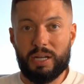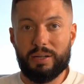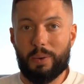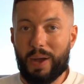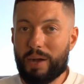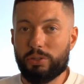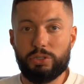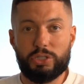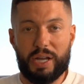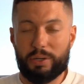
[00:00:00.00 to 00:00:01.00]
Now, how do
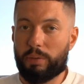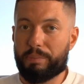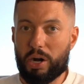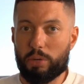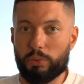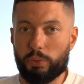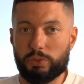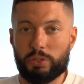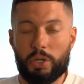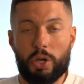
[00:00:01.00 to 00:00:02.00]
you check comparables?